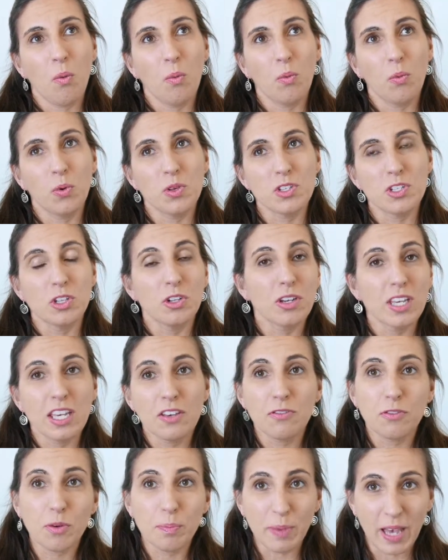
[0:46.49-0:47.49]
was looking
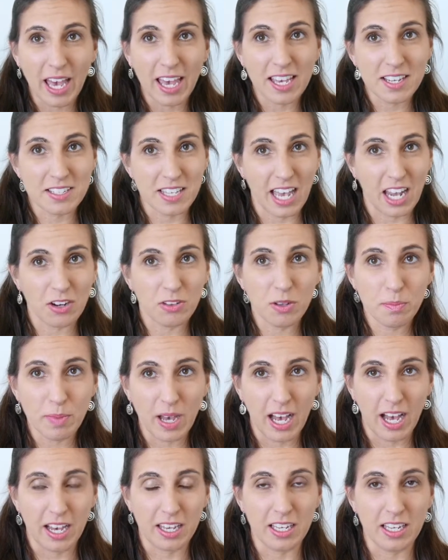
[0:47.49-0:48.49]
for bags out on the
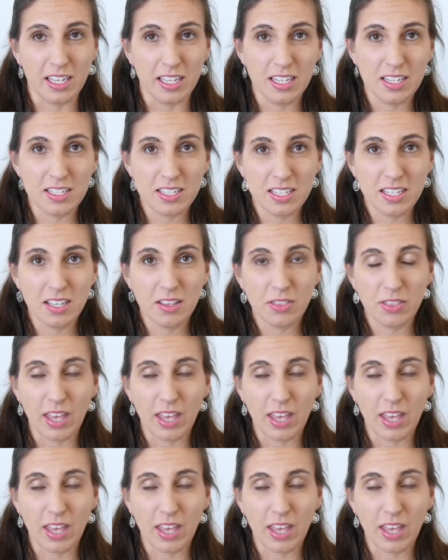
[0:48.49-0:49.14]
market